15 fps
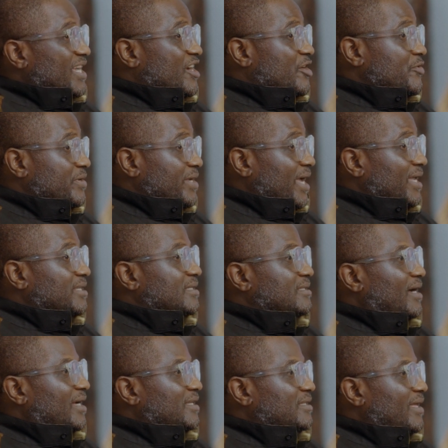I created.
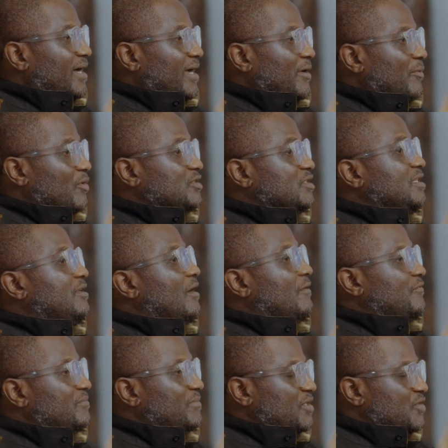It wasn't
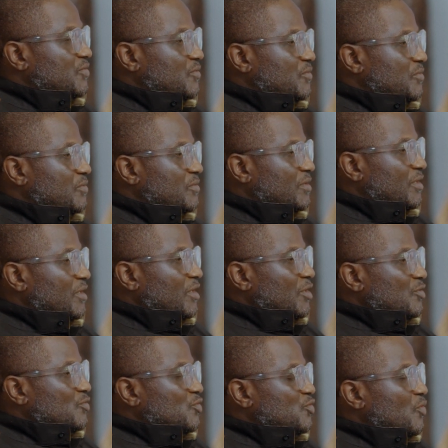enough for me to
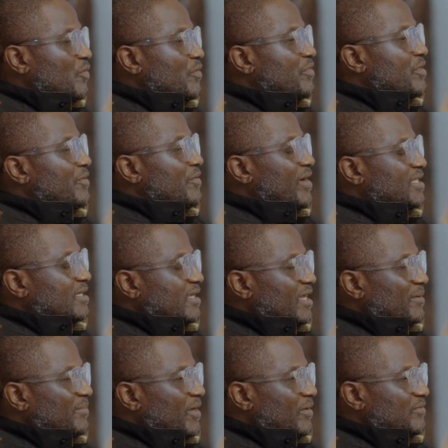talk
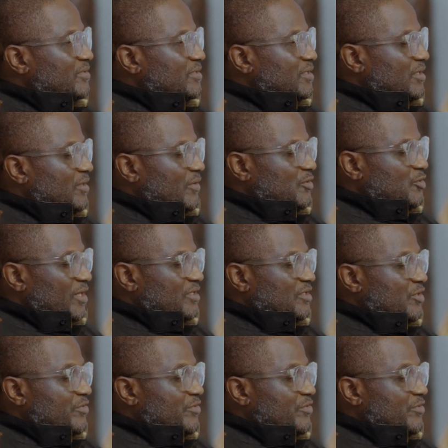theoretically about trying to